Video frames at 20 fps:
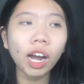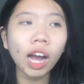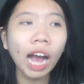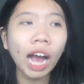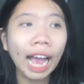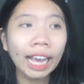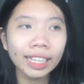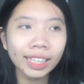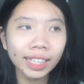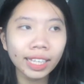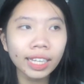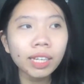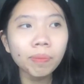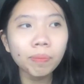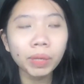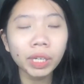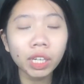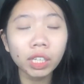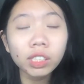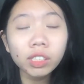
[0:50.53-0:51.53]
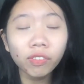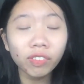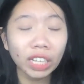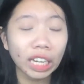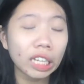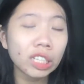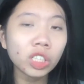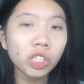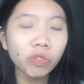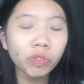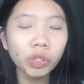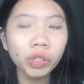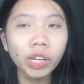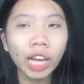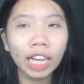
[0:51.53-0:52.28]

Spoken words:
I think because of the interview,